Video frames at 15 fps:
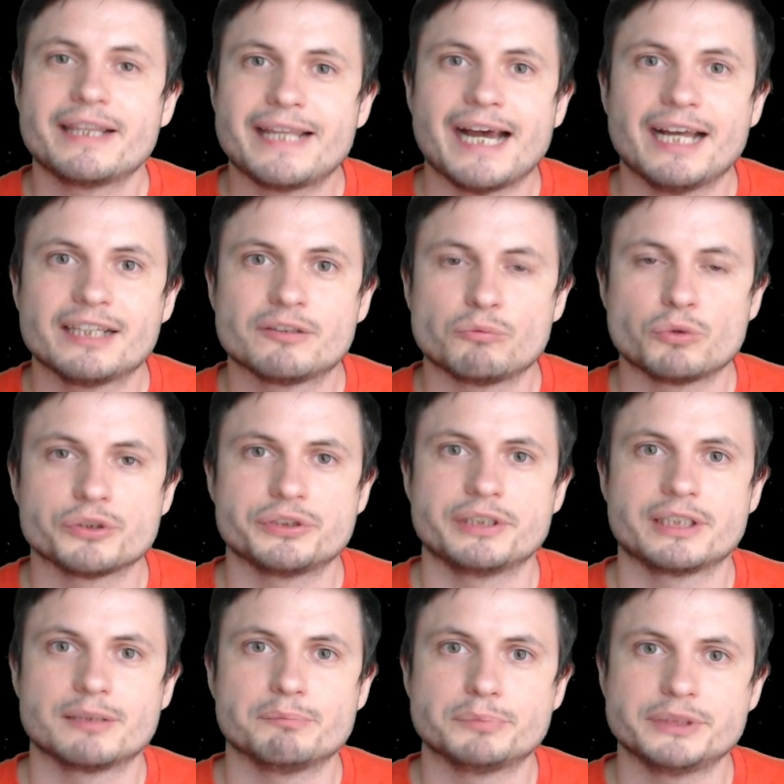that was
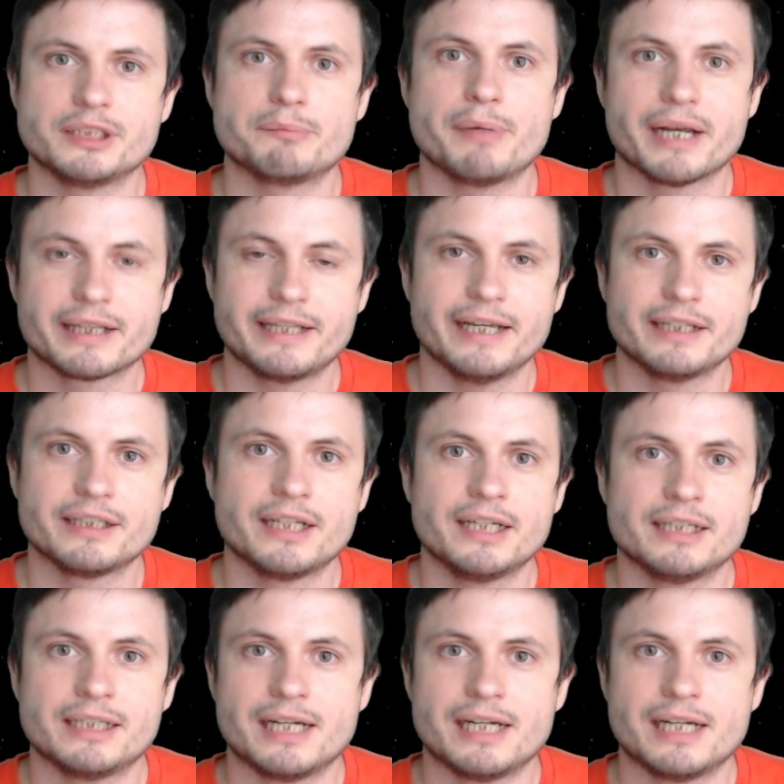incomplete back then